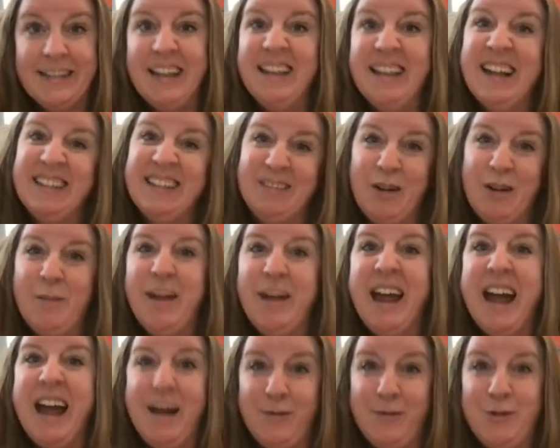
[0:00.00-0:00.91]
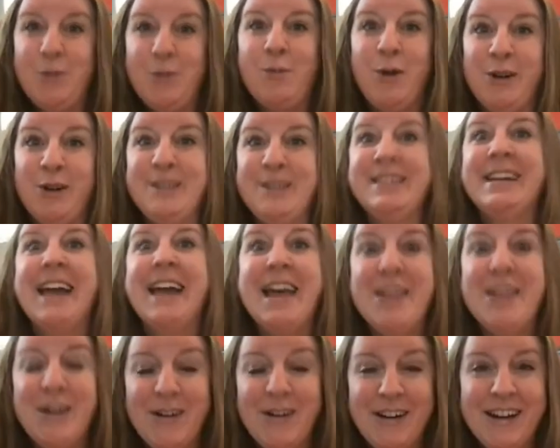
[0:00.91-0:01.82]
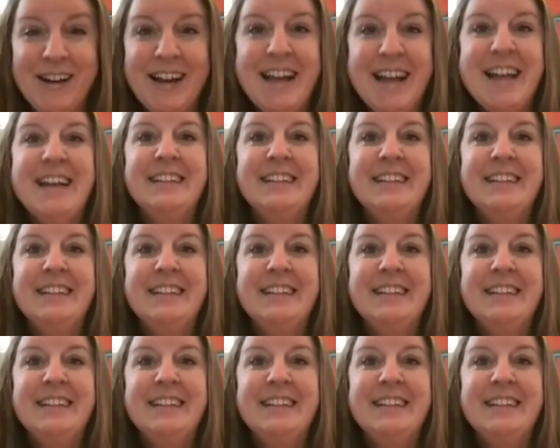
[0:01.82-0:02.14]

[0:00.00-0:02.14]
and that's why we have to work together